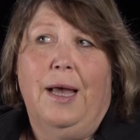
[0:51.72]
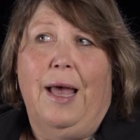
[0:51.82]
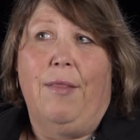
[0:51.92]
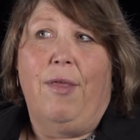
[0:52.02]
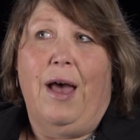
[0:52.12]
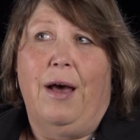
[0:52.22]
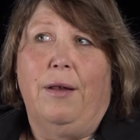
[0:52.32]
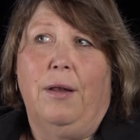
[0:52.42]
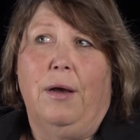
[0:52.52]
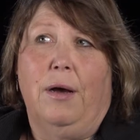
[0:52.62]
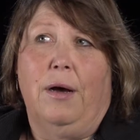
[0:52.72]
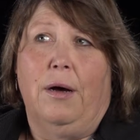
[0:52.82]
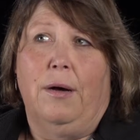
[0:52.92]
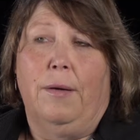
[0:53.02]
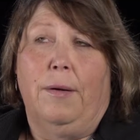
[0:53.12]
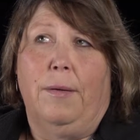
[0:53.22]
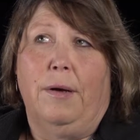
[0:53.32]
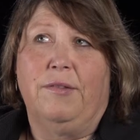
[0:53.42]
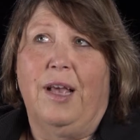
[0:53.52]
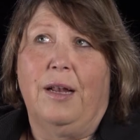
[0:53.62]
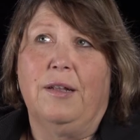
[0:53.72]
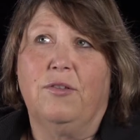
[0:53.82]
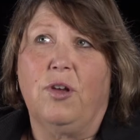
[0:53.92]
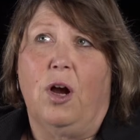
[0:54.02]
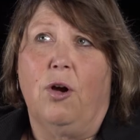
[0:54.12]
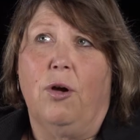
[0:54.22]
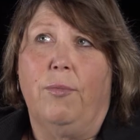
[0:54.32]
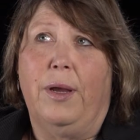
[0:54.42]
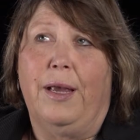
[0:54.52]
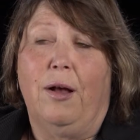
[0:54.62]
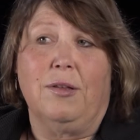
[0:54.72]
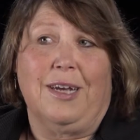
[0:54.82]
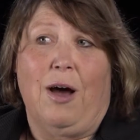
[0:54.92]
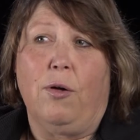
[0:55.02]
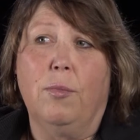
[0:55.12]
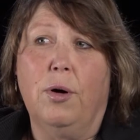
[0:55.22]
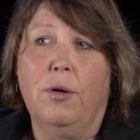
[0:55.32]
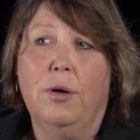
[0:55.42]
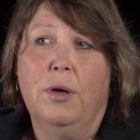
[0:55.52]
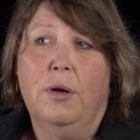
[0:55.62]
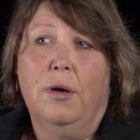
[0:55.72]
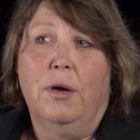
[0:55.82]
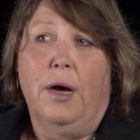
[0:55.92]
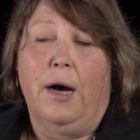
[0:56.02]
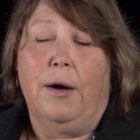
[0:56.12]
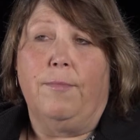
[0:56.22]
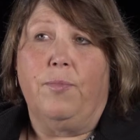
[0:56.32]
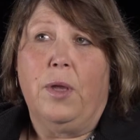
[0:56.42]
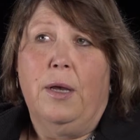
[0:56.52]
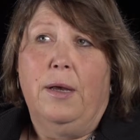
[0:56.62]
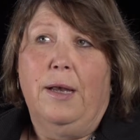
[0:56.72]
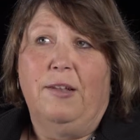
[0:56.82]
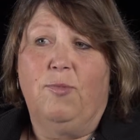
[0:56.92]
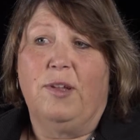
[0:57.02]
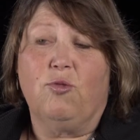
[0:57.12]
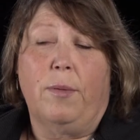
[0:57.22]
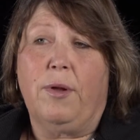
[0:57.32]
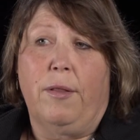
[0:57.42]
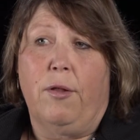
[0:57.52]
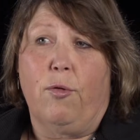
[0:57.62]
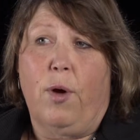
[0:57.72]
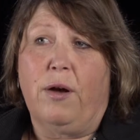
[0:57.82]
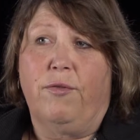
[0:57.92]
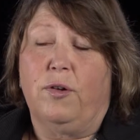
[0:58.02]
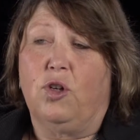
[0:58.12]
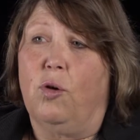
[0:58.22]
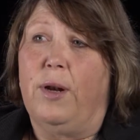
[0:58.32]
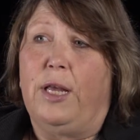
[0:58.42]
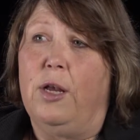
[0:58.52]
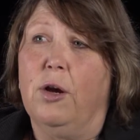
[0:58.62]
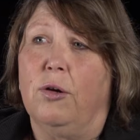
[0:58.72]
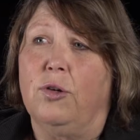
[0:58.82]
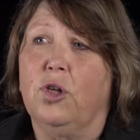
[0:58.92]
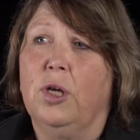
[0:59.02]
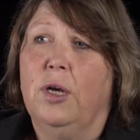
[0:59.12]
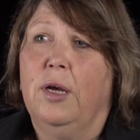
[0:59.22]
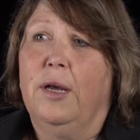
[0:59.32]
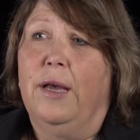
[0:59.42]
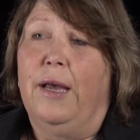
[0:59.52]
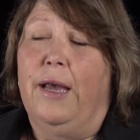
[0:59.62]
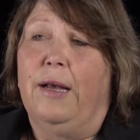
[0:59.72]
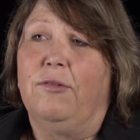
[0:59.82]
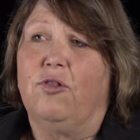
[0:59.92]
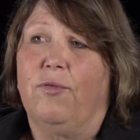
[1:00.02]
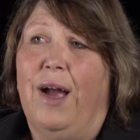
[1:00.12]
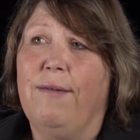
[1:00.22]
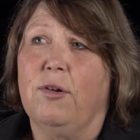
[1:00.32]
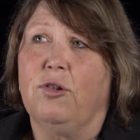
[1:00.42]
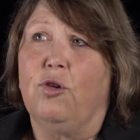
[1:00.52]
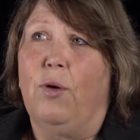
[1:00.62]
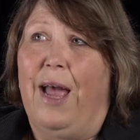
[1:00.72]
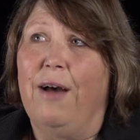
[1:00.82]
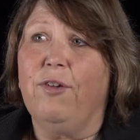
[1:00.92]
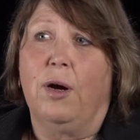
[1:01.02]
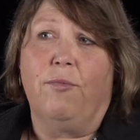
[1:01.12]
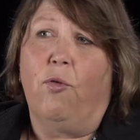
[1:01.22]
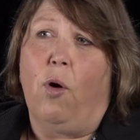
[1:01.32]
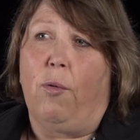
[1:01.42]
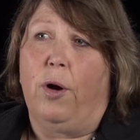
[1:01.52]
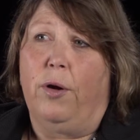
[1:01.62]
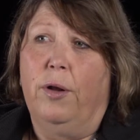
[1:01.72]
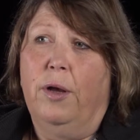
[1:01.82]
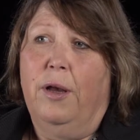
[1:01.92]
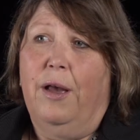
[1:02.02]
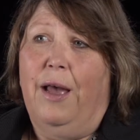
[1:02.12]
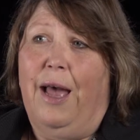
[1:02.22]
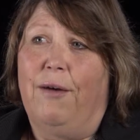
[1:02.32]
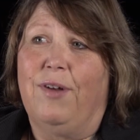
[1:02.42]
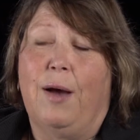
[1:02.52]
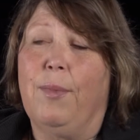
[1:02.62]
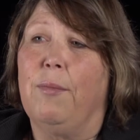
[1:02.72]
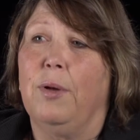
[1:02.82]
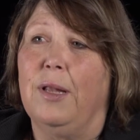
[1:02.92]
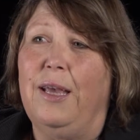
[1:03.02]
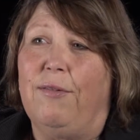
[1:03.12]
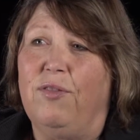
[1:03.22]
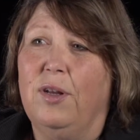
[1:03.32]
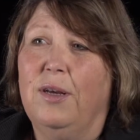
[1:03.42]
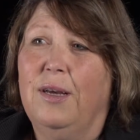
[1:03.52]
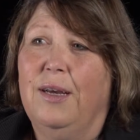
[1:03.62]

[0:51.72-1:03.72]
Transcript: and that uh, assailants are being held accountable. Um, it's been swept under the rug for so many years and survivors who have come forward have not been believed.